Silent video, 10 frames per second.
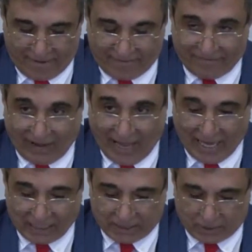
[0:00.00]

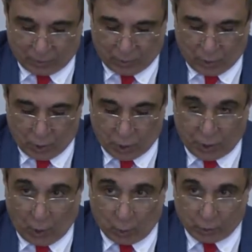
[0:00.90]
Fight
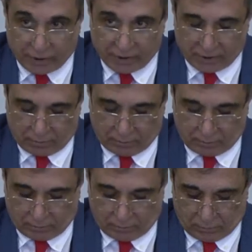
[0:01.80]
those
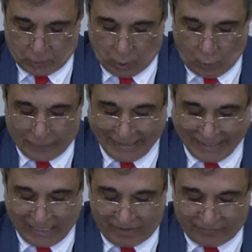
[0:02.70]
who
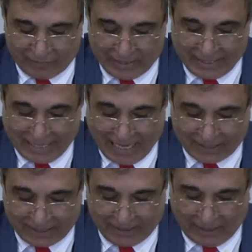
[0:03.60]
believe
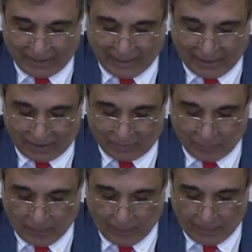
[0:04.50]
not in Allah,
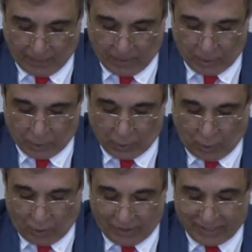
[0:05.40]

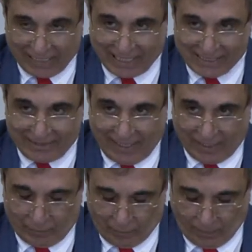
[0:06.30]
nor in the last
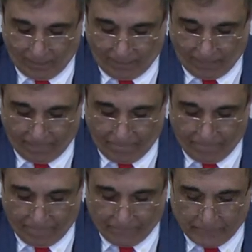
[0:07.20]
day,
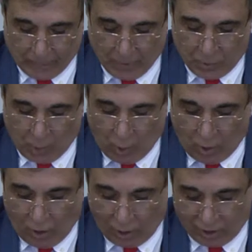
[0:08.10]

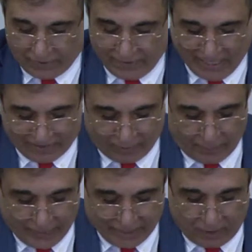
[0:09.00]
nor hold that
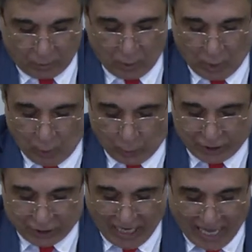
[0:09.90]
forbidden
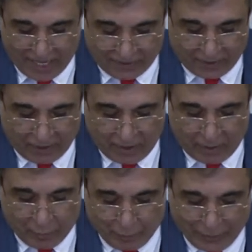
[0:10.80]
which hath
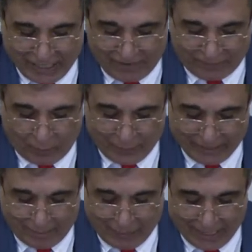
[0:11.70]
been
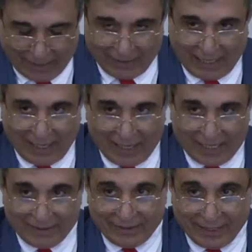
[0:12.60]
forbidden by Allah
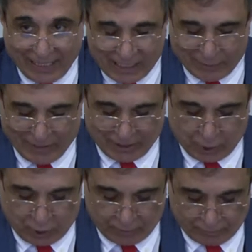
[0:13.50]
and His
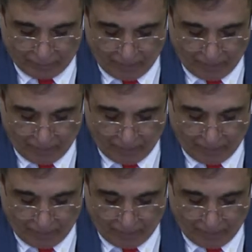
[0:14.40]
Messenger,